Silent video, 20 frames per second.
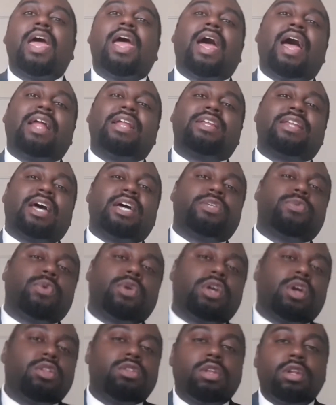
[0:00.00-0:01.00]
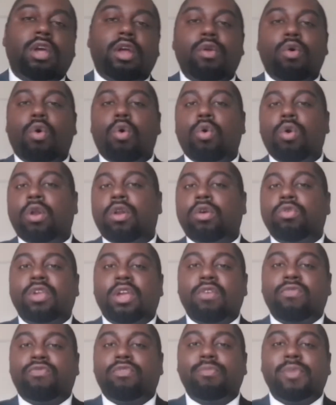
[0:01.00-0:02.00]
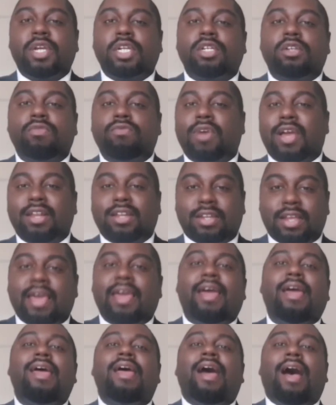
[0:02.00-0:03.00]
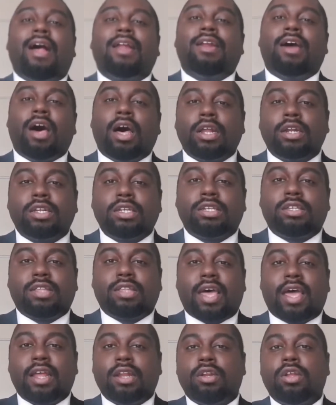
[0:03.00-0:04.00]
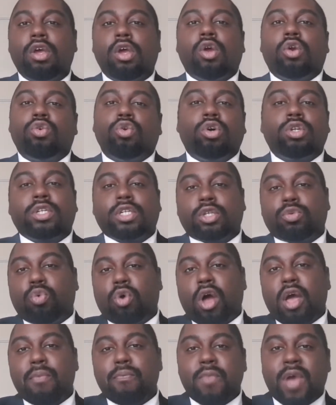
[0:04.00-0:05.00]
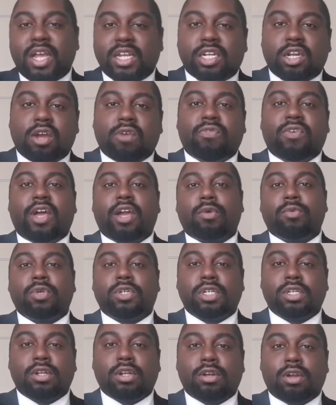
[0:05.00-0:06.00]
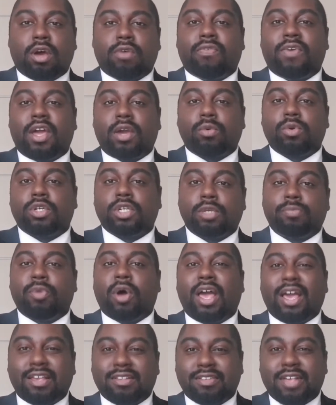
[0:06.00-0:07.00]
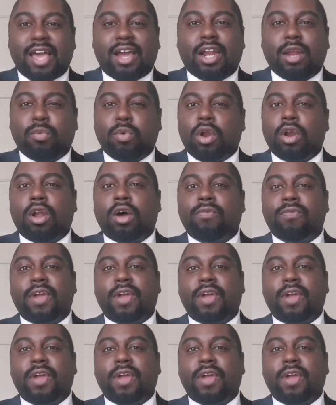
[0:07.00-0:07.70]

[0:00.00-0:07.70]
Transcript: And that's where you're going to learn all of those information right there and understand not just what a man's love language is, but exactly what love